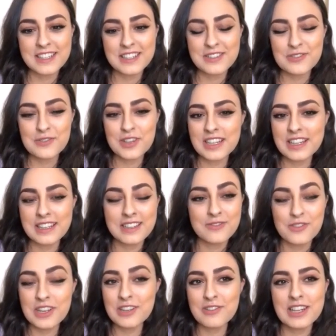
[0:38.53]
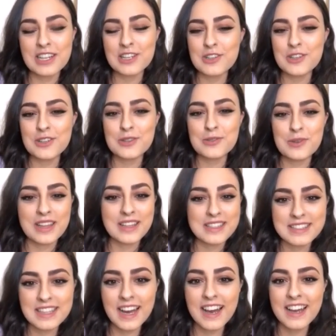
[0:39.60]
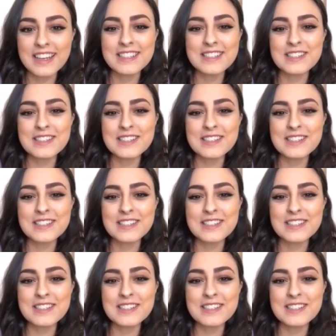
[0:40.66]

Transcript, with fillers: Really, really, really good. The weather's nice.